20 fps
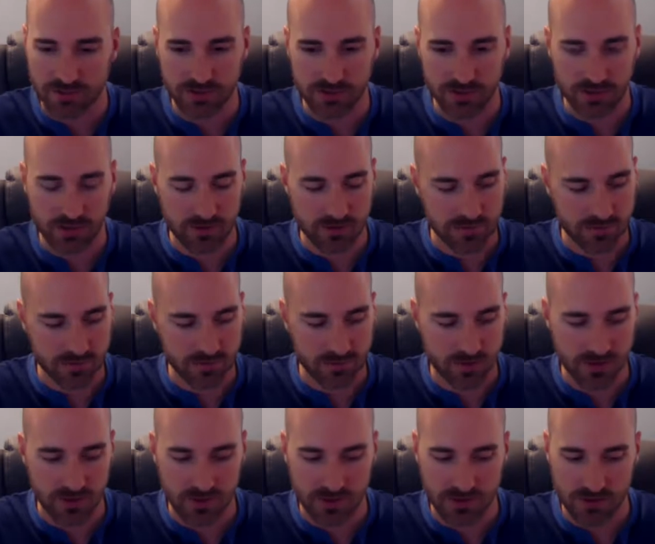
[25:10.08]
if
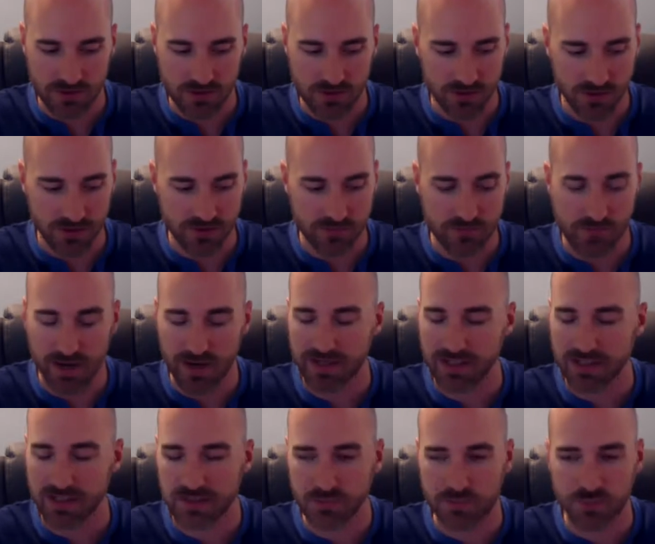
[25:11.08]
in my
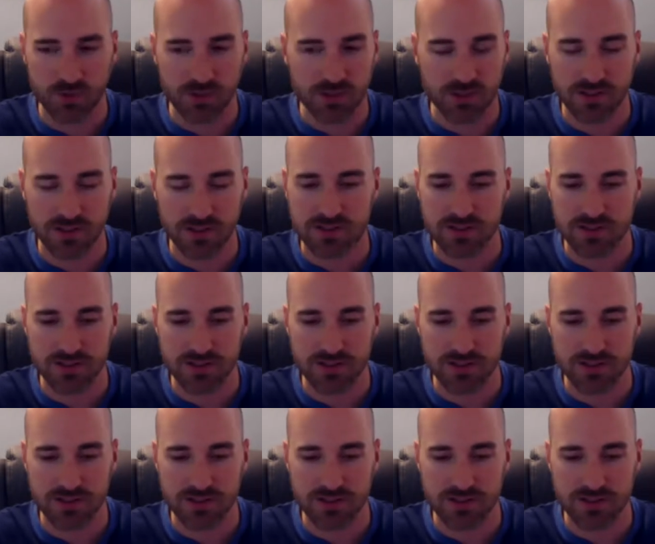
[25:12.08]
experience,